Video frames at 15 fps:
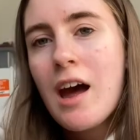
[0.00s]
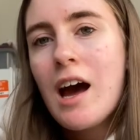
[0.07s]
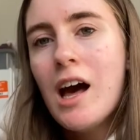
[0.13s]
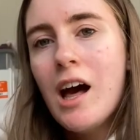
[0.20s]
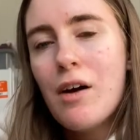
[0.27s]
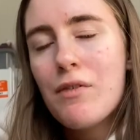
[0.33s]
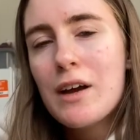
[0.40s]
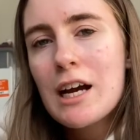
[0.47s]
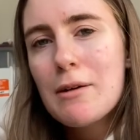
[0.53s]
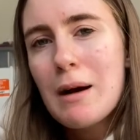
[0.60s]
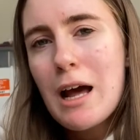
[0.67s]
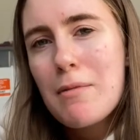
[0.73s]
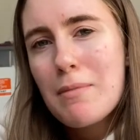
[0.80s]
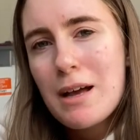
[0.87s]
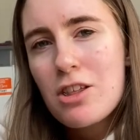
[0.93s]
I think I
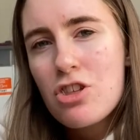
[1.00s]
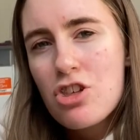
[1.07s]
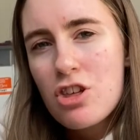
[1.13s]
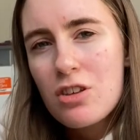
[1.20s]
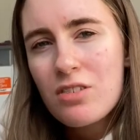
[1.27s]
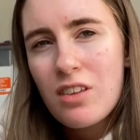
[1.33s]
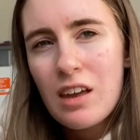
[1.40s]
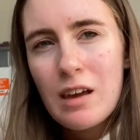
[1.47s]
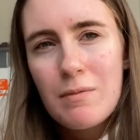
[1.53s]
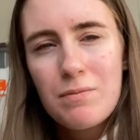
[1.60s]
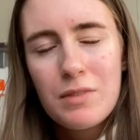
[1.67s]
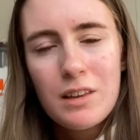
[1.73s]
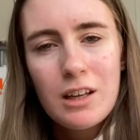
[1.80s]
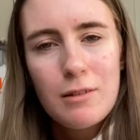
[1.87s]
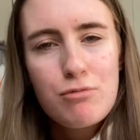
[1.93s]
might have mentioned
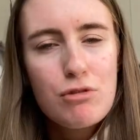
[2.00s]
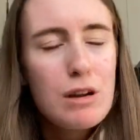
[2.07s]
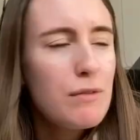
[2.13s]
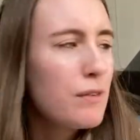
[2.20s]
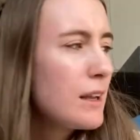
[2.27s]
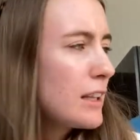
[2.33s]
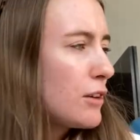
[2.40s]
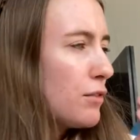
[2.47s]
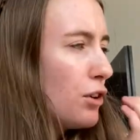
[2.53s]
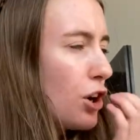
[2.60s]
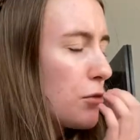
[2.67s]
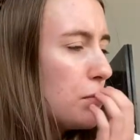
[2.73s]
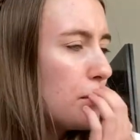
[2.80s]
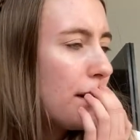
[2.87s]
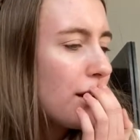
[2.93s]
it briefly in the
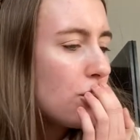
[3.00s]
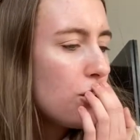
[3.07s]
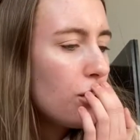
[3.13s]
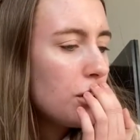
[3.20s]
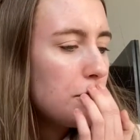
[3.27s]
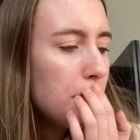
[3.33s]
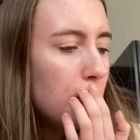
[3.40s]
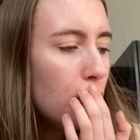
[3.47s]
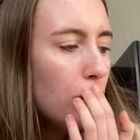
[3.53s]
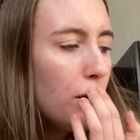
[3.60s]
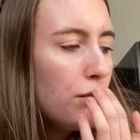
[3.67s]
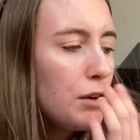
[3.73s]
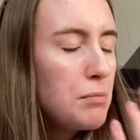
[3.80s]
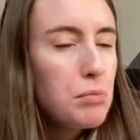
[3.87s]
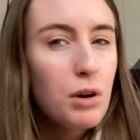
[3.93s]
vlog, but we're actually going to be
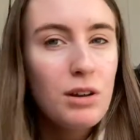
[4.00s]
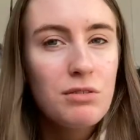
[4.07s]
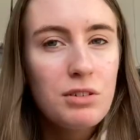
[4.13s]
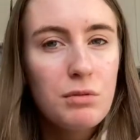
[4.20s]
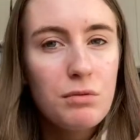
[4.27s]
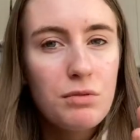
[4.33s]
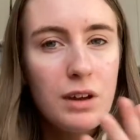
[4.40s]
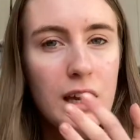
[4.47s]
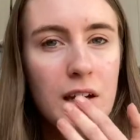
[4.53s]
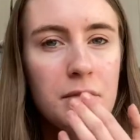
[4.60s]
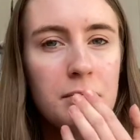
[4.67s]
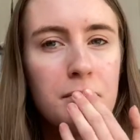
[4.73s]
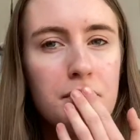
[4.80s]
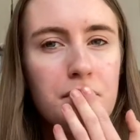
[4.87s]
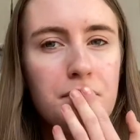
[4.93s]
hopefully booking
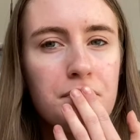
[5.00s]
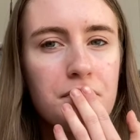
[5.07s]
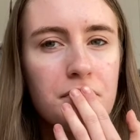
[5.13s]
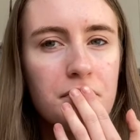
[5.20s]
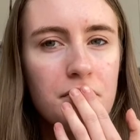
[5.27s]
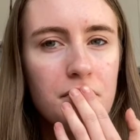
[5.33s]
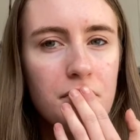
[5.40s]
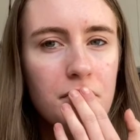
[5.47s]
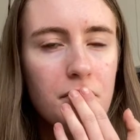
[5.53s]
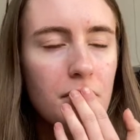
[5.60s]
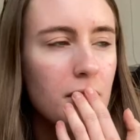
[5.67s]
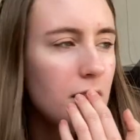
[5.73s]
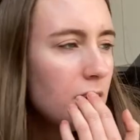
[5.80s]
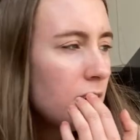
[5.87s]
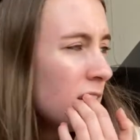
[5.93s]
something tonight.
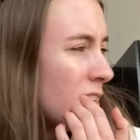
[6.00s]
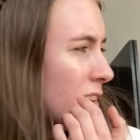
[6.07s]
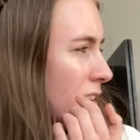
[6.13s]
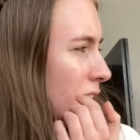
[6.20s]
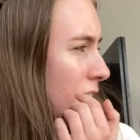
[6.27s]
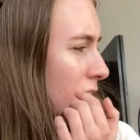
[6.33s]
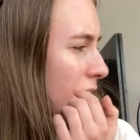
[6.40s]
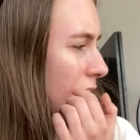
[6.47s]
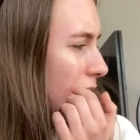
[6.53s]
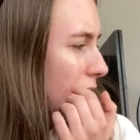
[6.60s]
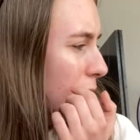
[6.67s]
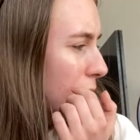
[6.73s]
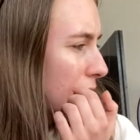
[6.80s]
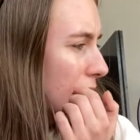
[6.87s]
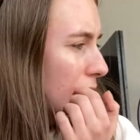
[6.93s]

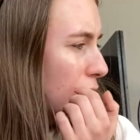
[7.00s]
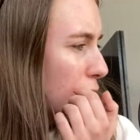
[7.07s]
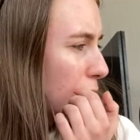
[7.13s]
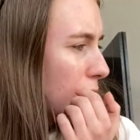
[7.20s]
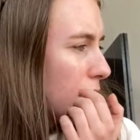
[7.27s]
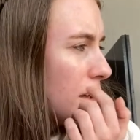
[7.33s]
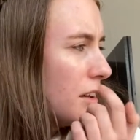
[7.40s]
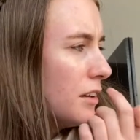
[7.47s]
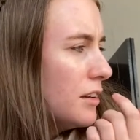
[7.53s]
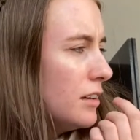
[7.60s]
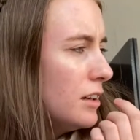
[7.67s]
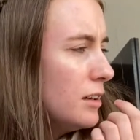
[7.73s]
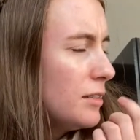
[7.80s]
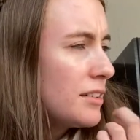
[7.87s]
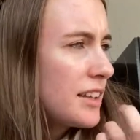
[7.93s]
Well, yeah, well,
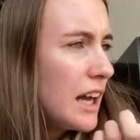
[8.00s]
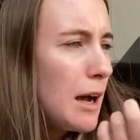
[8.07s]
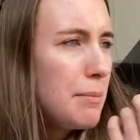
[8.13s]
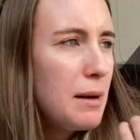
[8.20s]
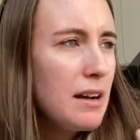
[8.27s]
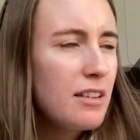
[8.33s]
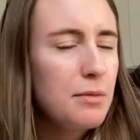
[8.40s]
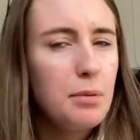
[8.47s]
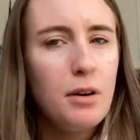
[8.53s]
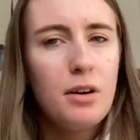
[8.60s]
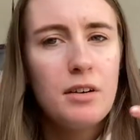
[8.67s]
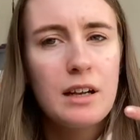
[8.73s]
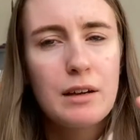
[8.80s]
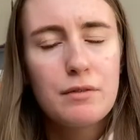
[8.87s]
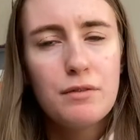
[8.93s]
we need to get our
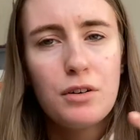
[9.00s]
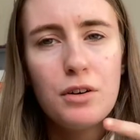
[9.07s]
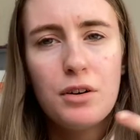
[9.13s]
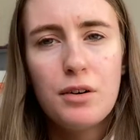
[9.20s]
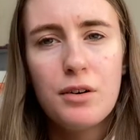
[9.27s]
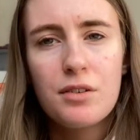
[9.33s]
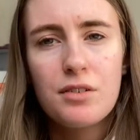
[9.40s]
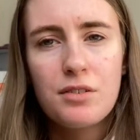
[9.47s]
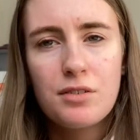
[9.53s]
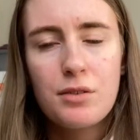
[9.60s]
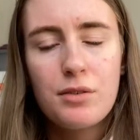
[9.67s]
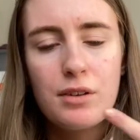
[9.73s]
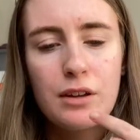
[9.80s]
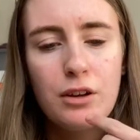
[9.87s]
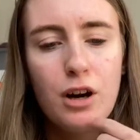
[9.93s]
passport, like, photos and stuff
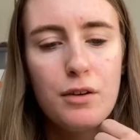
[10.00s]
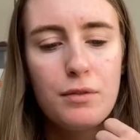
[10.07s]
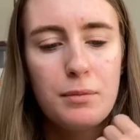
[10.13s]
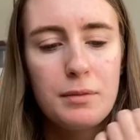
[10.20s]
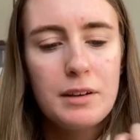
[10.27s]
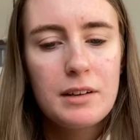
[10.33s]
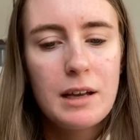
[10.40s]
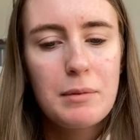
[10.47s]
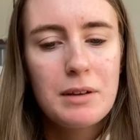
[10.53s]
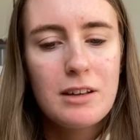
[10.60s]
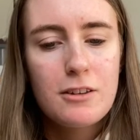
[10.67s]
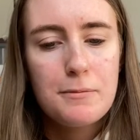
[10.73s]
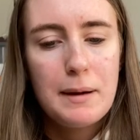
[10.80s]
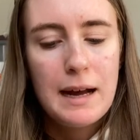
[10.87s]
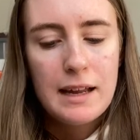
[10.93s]
sent off, and we need
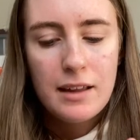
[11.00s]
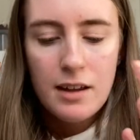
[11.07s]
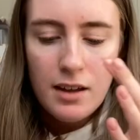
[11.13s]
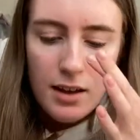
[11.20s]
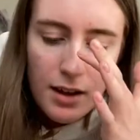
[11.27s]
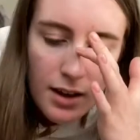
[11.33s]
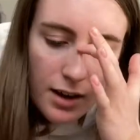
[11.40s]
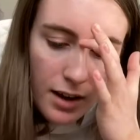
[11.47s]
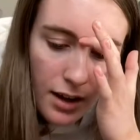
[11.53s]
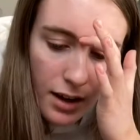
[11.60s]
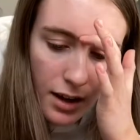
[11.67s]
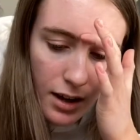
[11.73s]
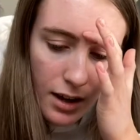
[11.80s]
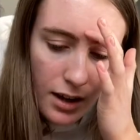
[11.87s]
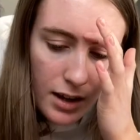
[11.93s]
to buy a
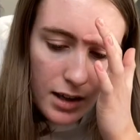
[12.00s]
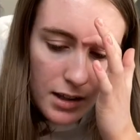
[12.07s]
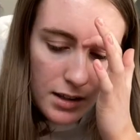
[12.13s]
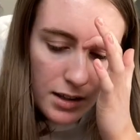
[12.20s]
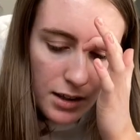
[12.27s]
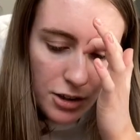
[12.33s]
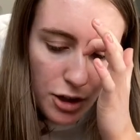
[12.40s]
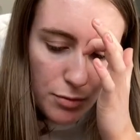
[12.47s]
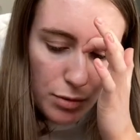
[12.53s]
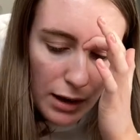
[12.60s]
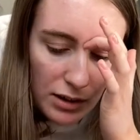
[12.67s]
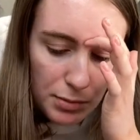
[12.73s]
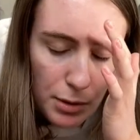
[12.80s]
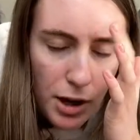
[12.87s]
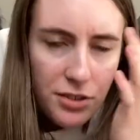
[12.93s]
new
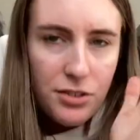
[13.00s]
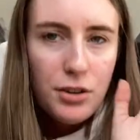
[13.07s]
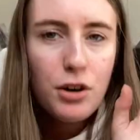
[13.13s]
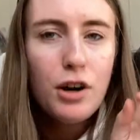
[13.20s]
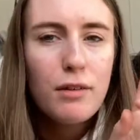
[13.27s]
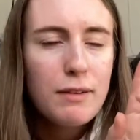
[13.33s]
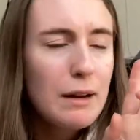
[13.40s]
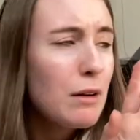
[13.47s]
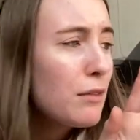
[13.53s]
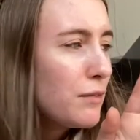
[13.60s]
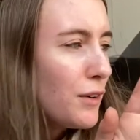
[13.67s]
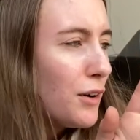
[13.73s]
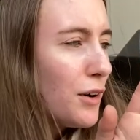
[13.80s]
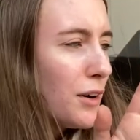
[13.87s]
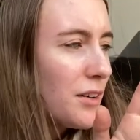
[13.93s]
passport, and hopefully our
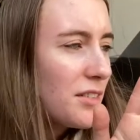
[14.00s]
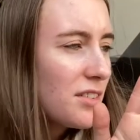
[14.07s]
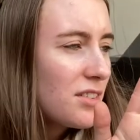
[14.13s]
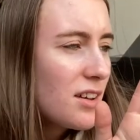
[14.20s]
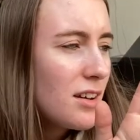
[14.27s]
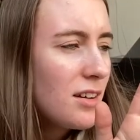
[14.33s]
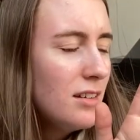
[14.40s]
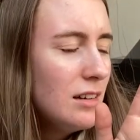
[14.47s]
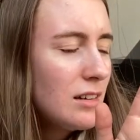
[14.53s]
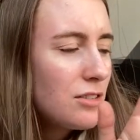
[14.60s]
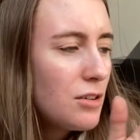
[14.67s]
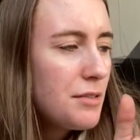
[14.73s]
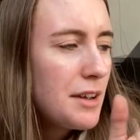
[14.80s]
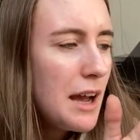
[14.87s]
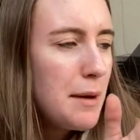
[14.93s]
photos, they
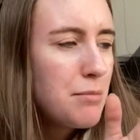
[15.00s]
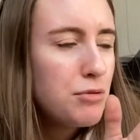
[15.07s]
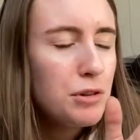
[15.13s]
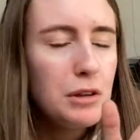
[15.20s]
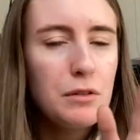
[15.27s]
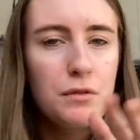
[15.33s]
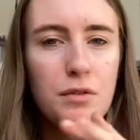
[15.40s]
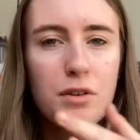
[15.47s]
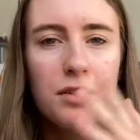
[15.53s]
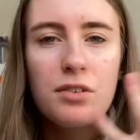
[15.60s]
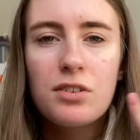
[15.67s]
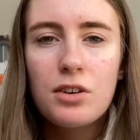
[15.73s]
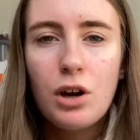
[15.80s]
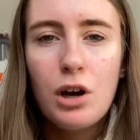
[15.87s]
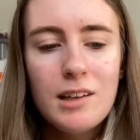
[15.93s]
do get approved, because
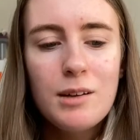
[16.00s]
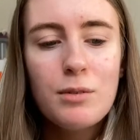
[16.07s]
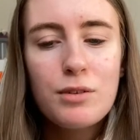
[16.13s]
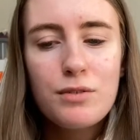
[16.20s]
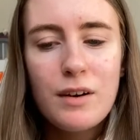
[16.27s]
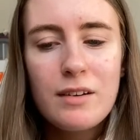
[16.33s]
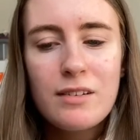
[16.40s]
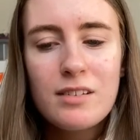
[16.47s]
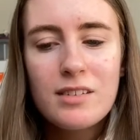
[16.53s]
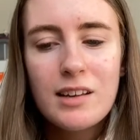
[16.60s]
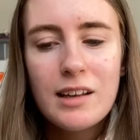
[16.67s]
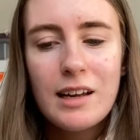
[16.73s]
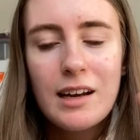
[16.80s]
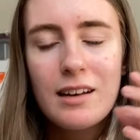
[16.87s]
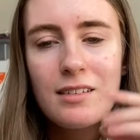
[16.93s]
Scott, he was very
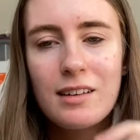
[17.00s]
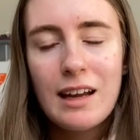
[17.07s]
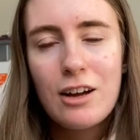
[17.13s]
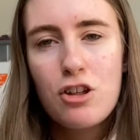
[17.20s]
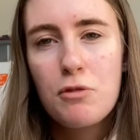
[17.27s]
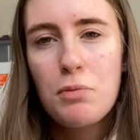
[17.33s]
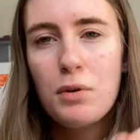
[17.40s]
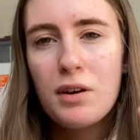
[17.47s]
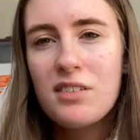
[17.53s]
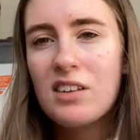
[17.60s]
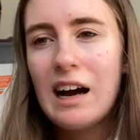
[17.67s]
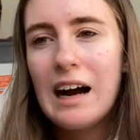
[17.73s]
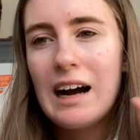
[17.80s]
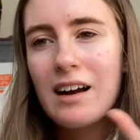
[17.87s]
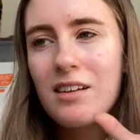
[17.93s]
silly and didn't actually put
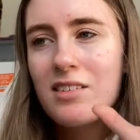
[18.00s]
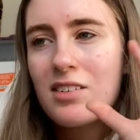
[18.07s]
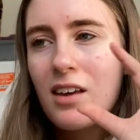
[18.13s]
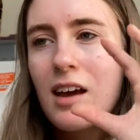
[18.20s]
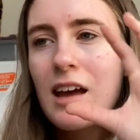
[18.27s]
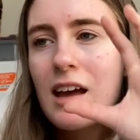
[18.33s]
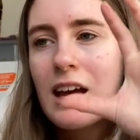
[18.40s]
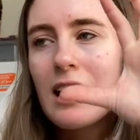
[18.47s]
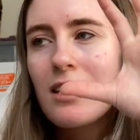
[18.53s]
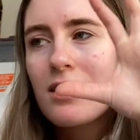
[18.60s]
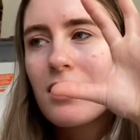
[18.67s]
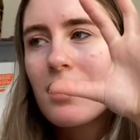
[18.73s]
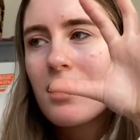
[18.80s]
his eyes in